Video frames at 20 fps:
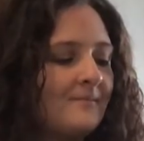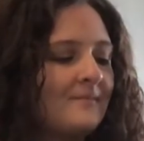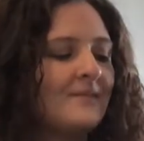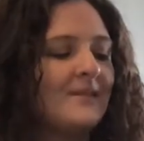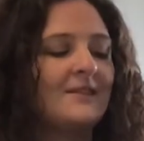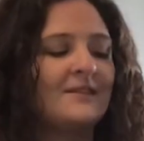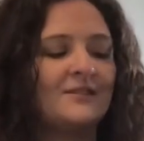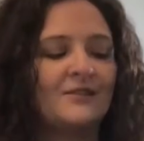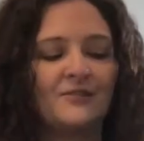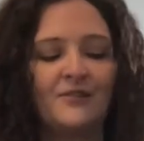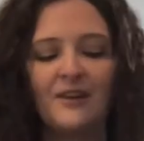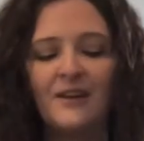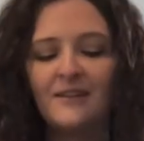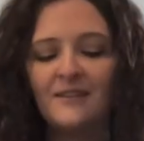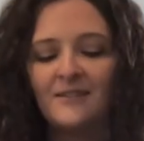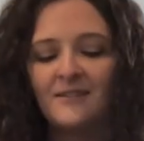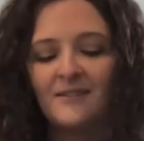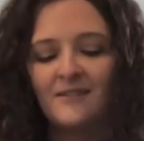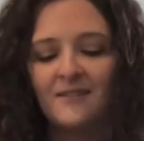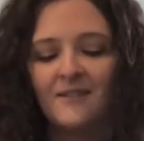
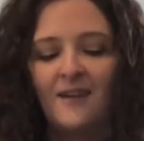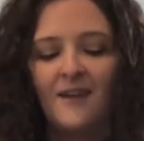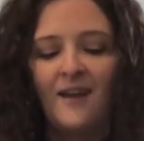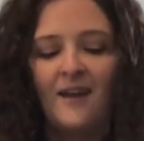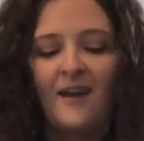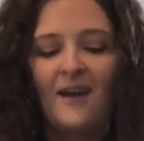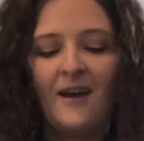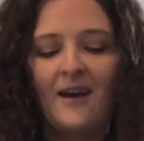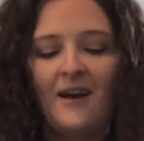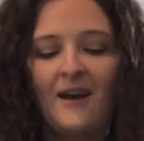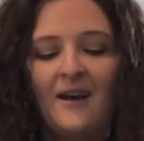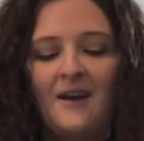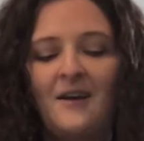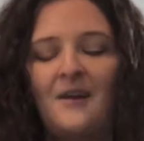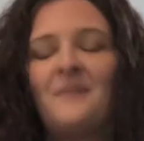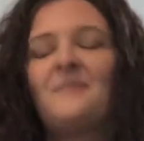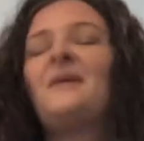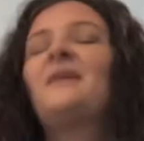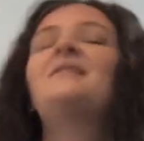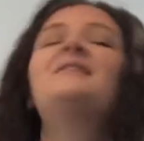Great.
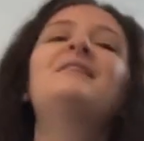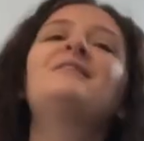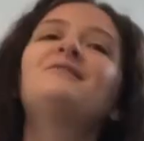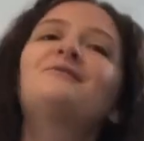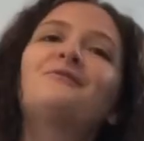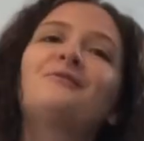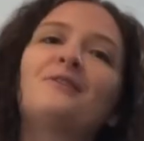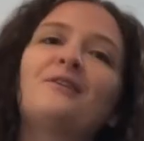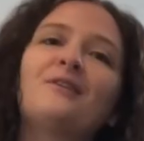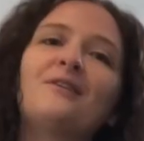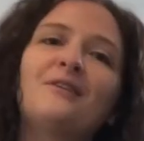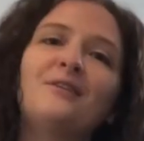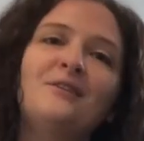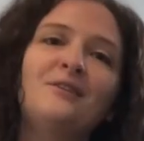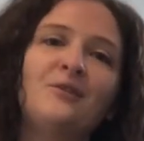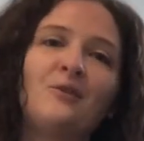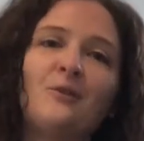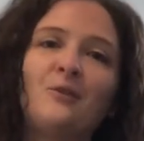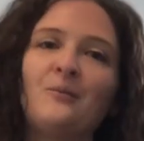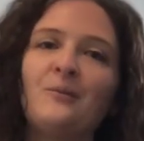Um, and then for, you
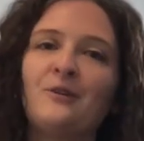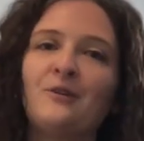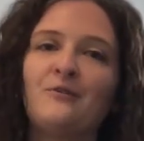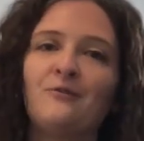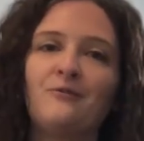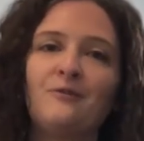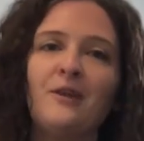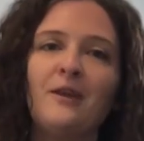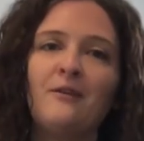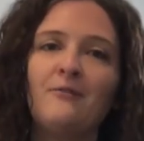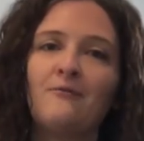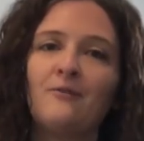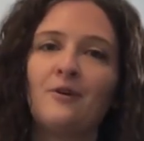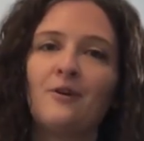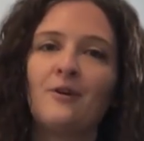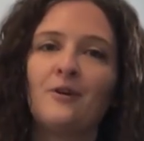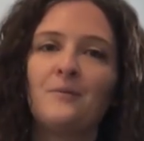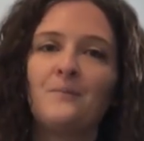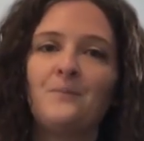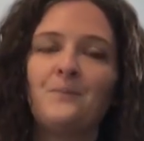know, a bit of
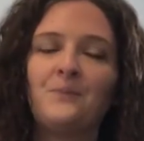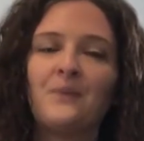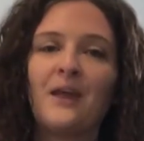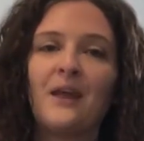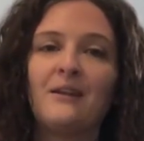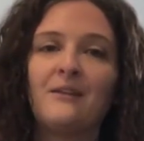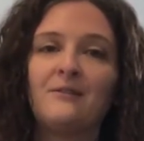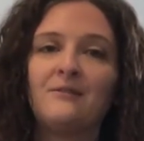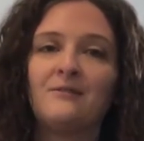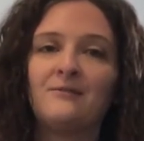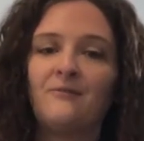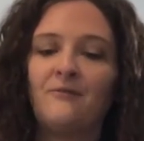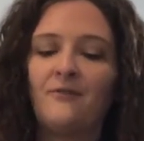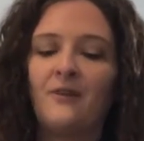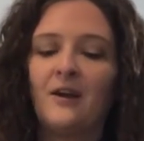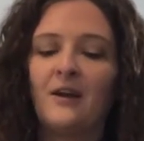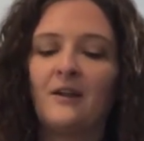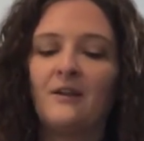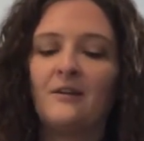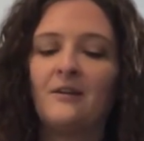flavor and
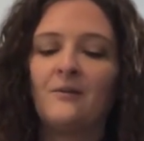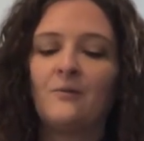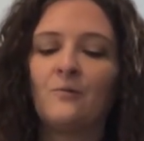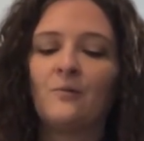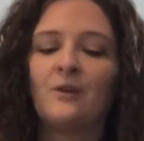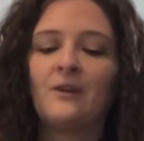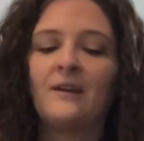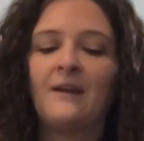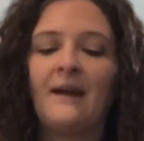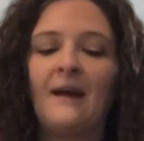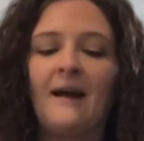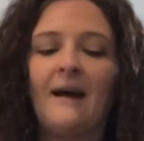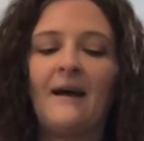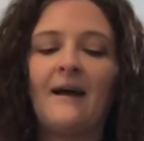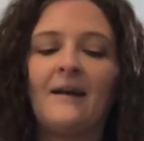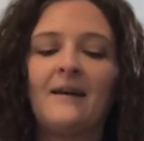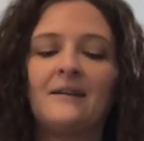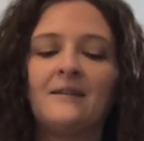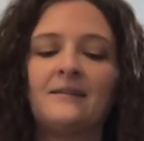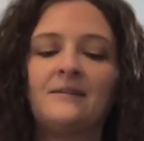fun, we're gonna
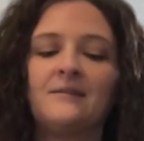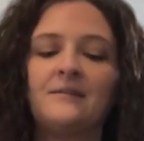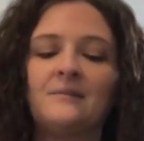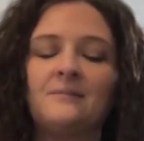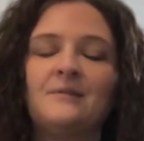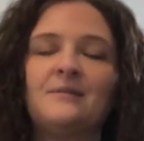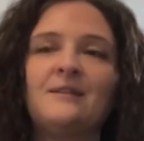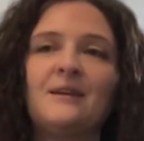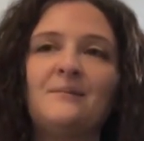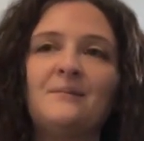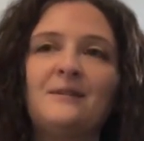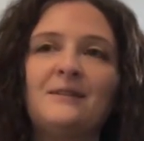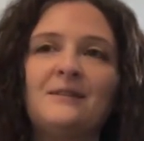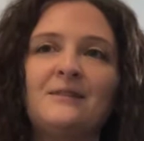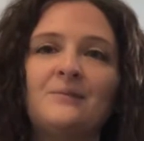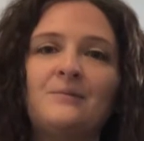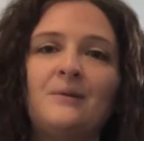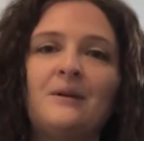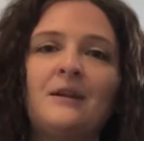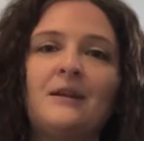add some
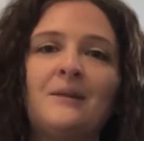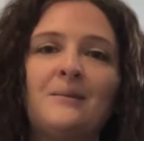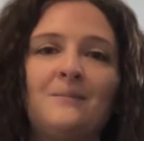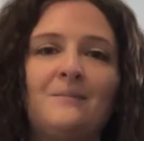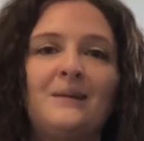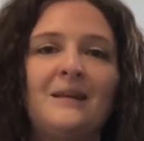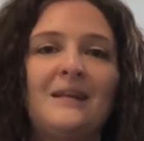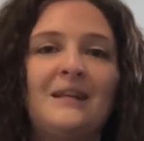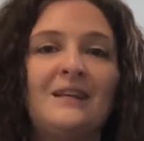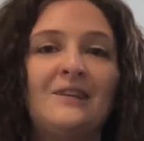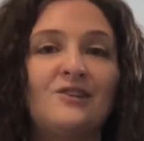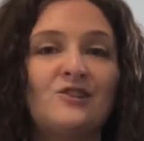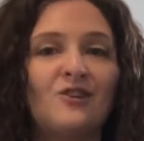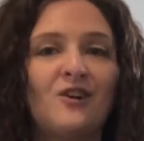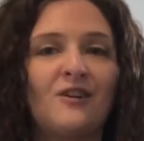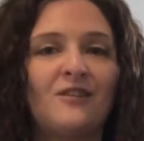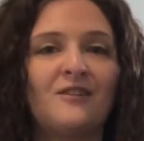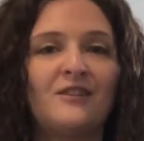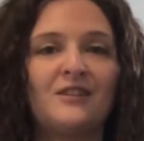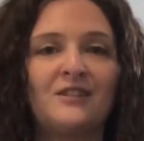semi-sweet mini
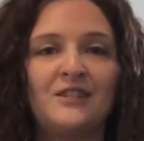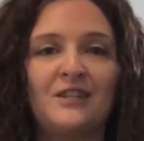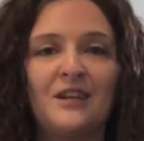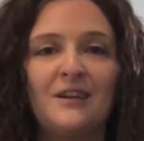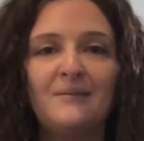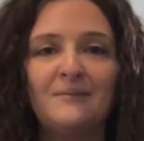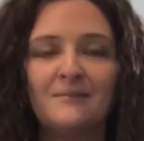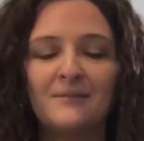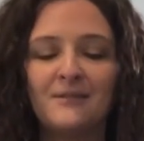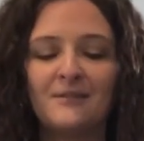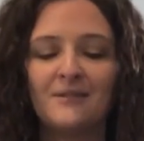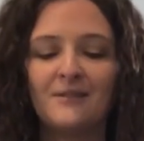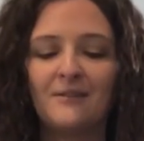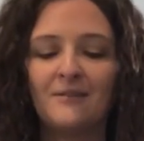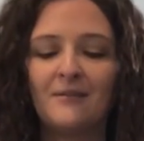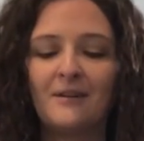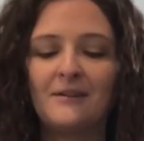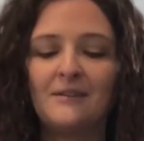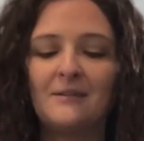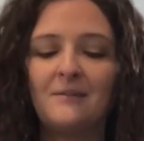chocolate chips to the
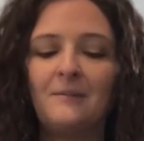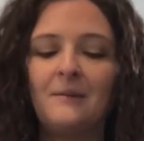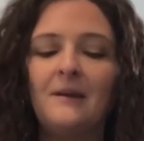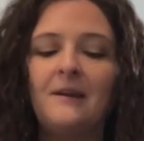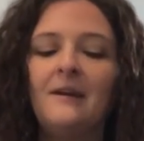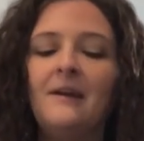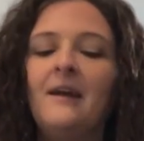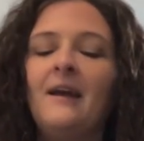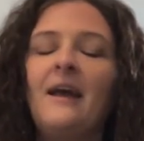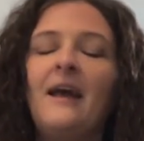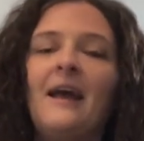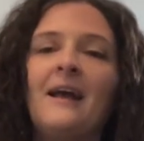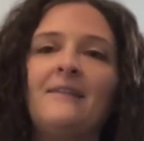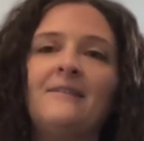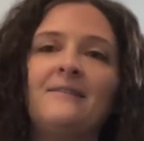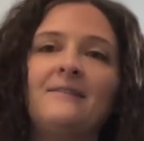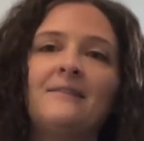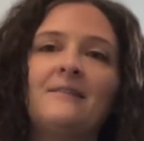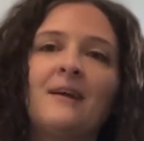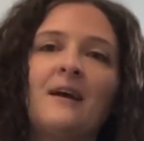recipe.
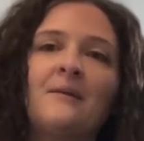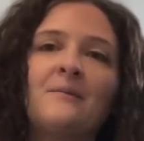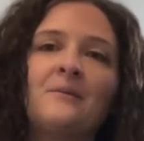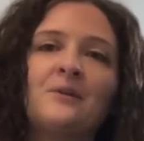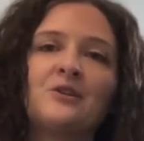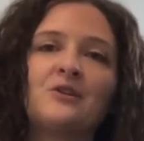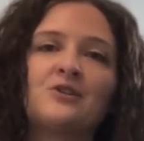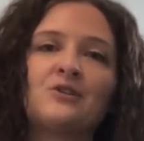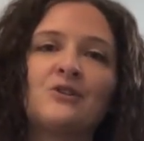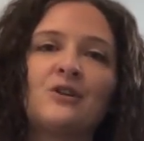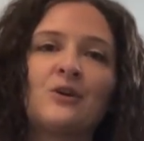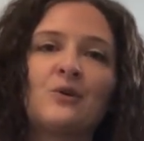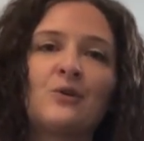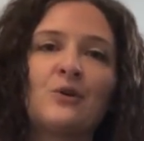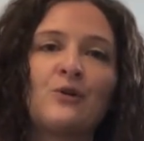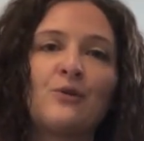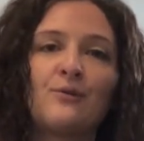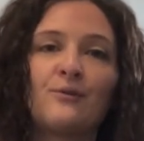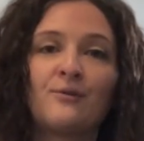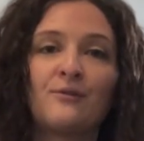And I measured out
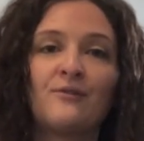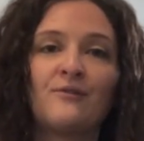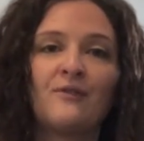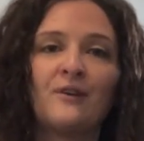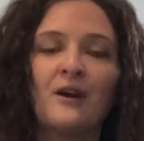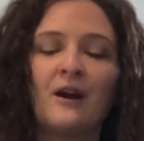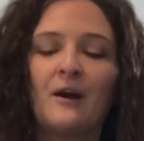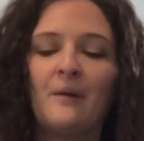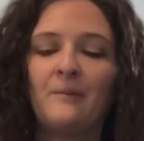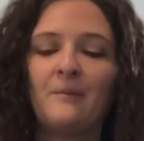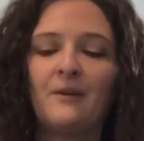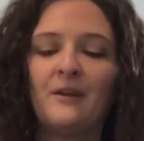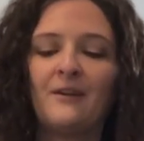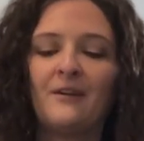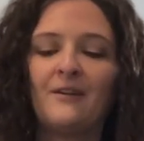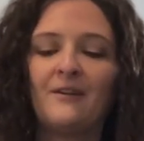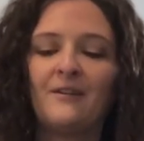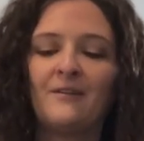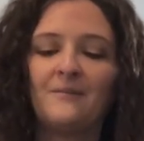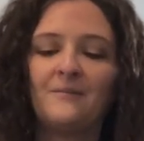a third of a cup
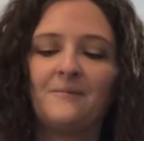here.